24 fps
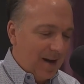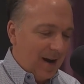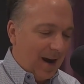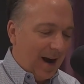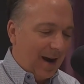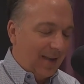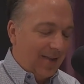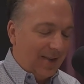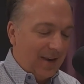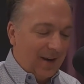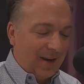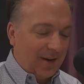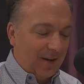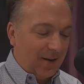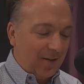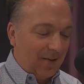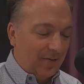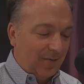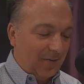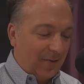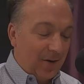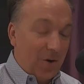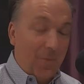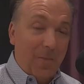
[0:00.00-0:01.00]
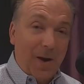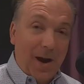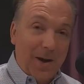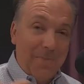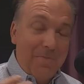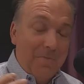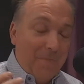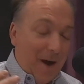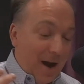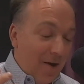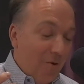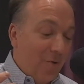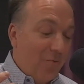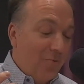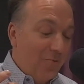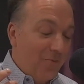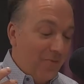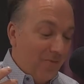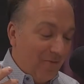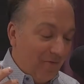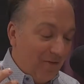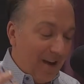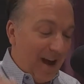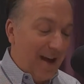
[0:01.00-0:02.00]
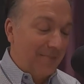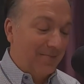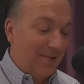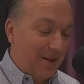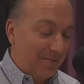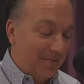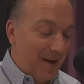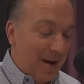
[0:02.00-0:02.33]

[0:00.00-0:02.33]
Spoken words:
I think of, my own family,